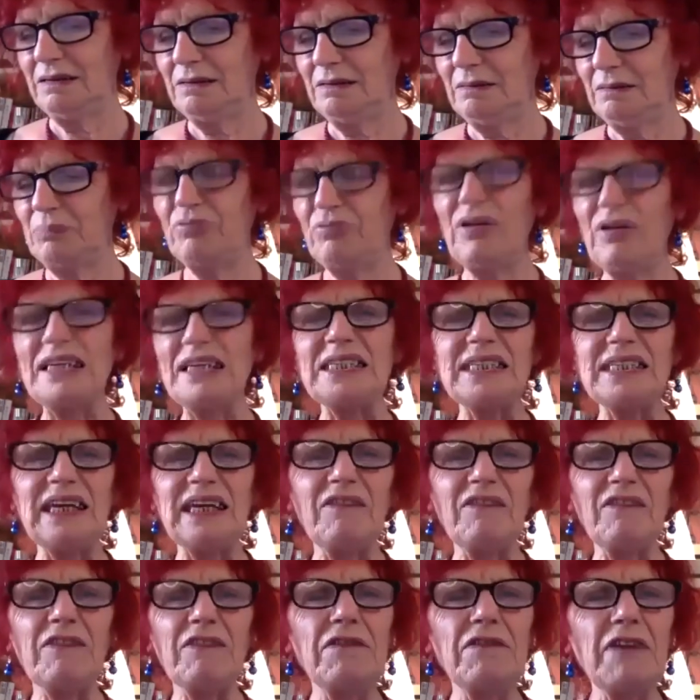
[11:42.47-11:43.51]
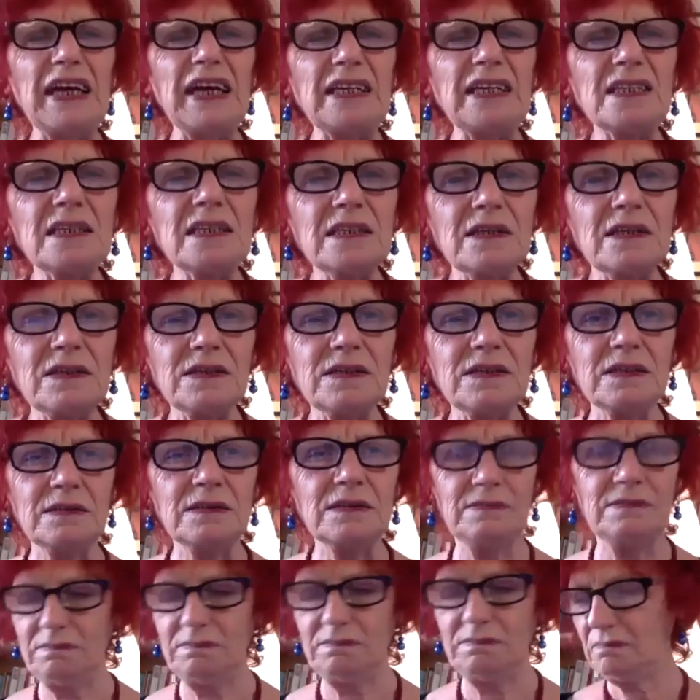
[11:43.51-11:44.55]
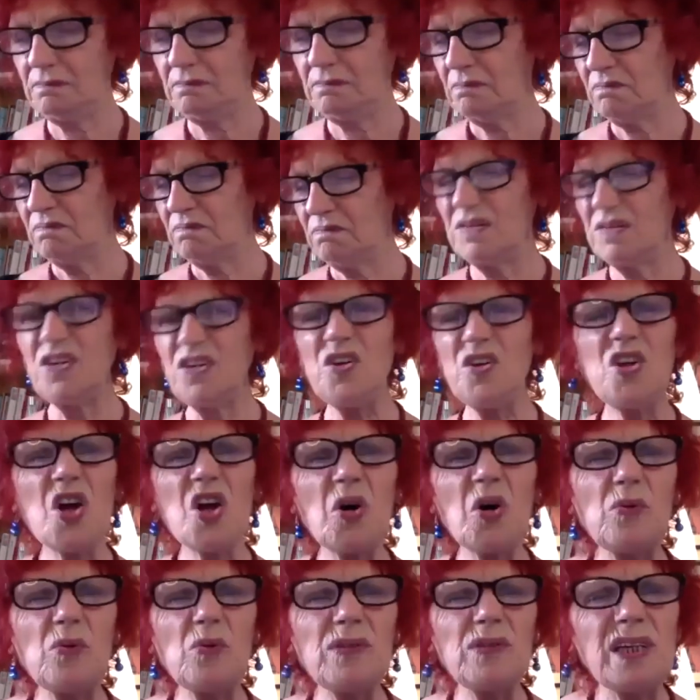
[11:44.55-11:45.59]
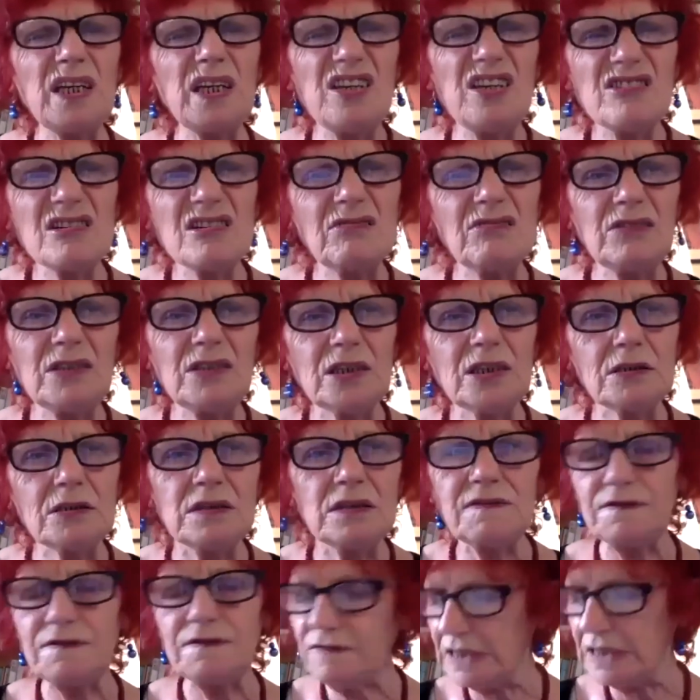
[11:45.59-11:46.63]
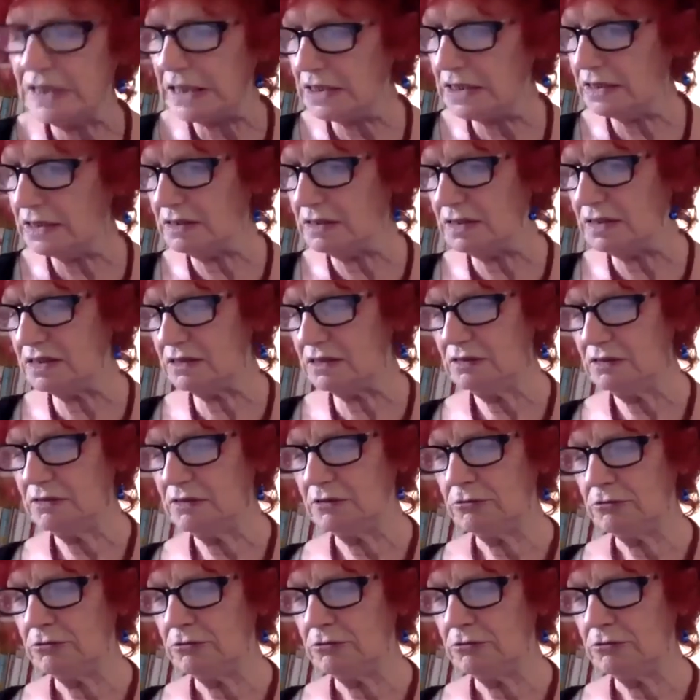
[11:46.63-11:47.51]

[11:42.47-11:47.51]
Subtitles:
Pressing faces, nosy, no good faces,